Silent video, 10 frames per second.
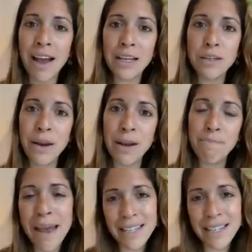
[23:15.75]
has been
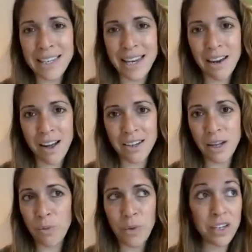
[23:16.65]
embedded in us,
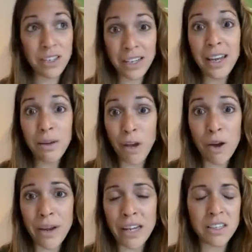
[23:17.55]
that we just keep going.